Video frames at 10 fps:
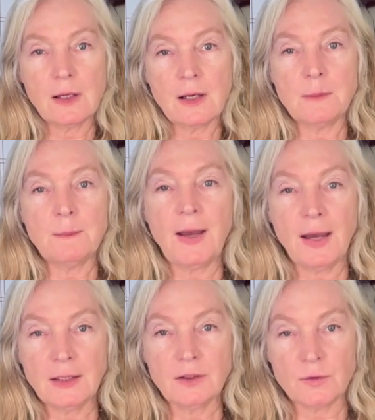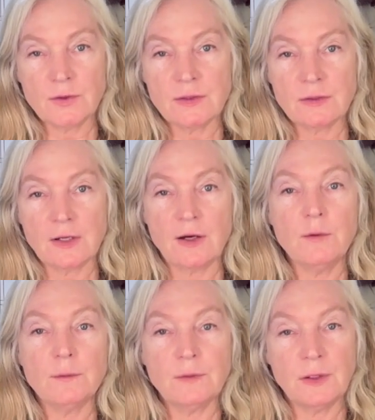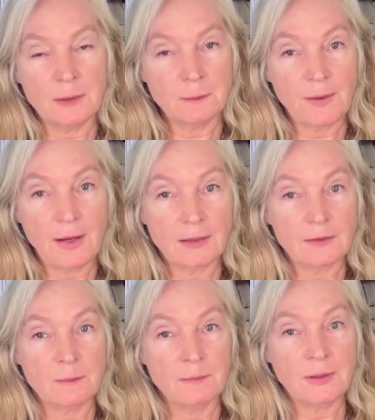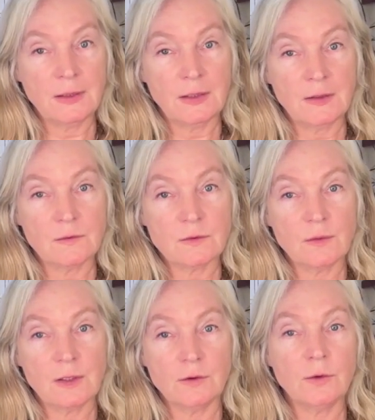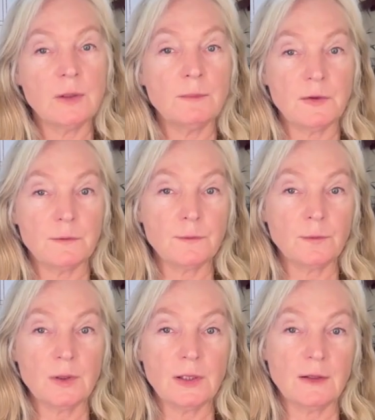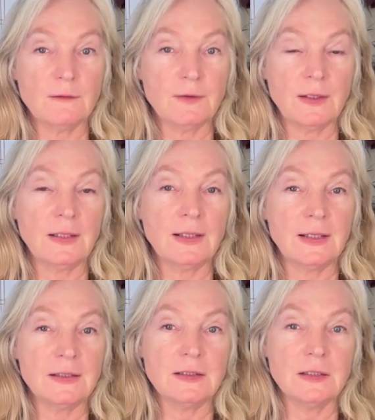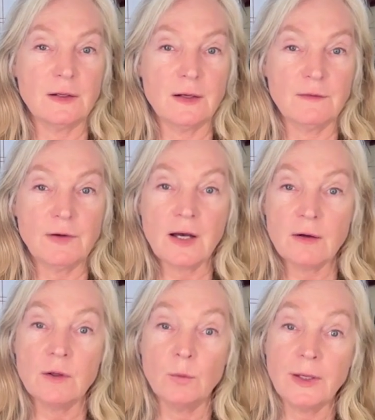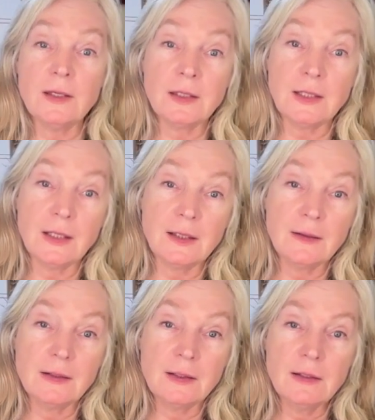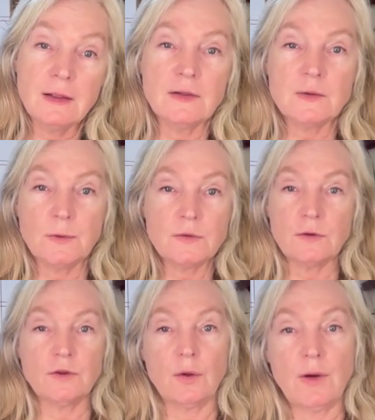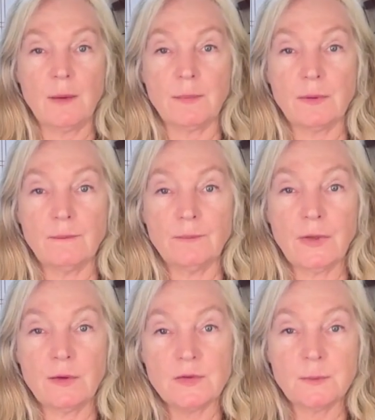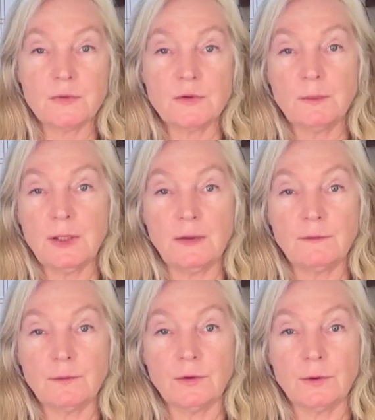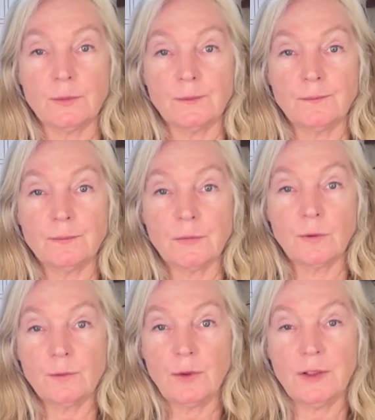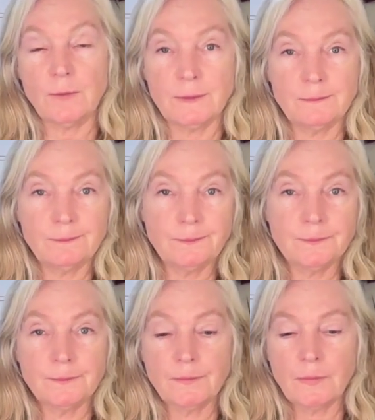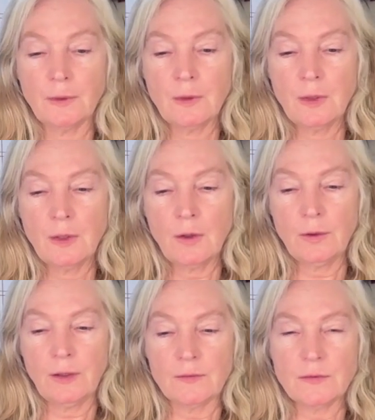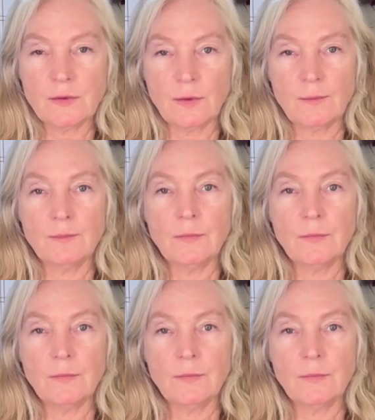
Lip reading: unpack yourself and unpack the meaning so that you can be free of any idea of how awakening is supposed to show up, how it's supposed to be for you or for anyone. Okay, so